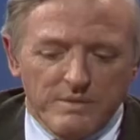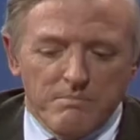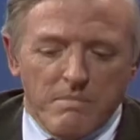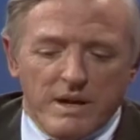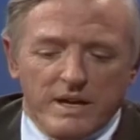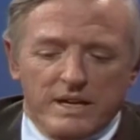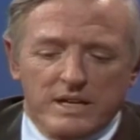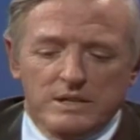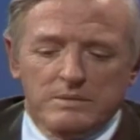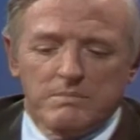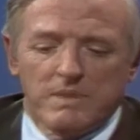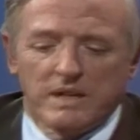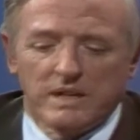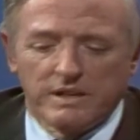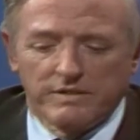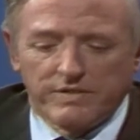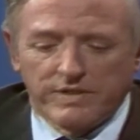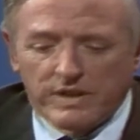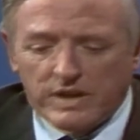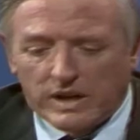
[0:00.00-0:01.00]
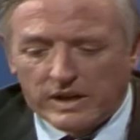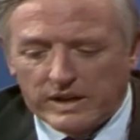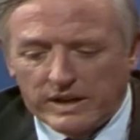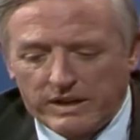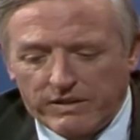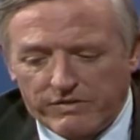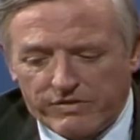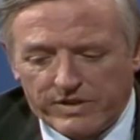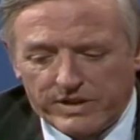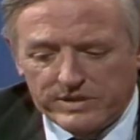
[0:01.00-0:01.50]
Here's my, here's my difficulty.
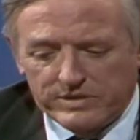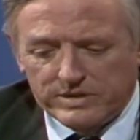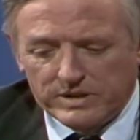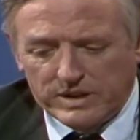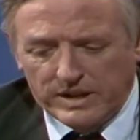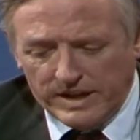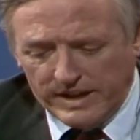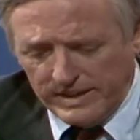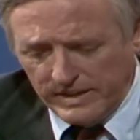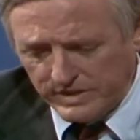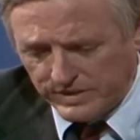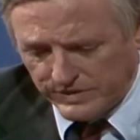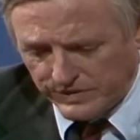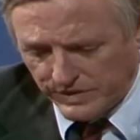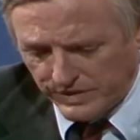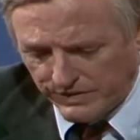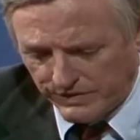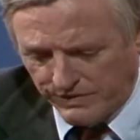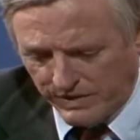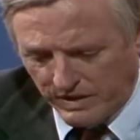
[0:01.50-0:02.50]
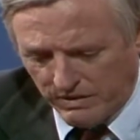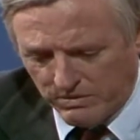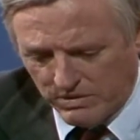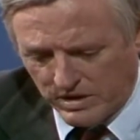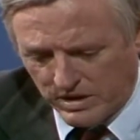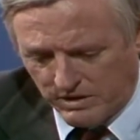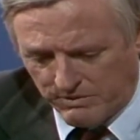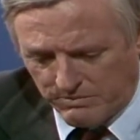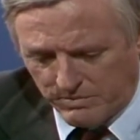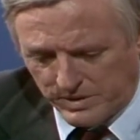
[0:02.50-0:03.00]
If there's a case for the federal
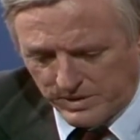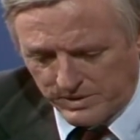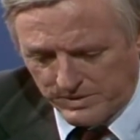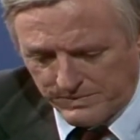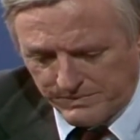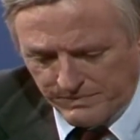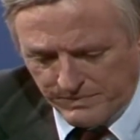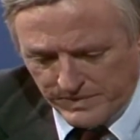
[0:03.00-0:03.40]
government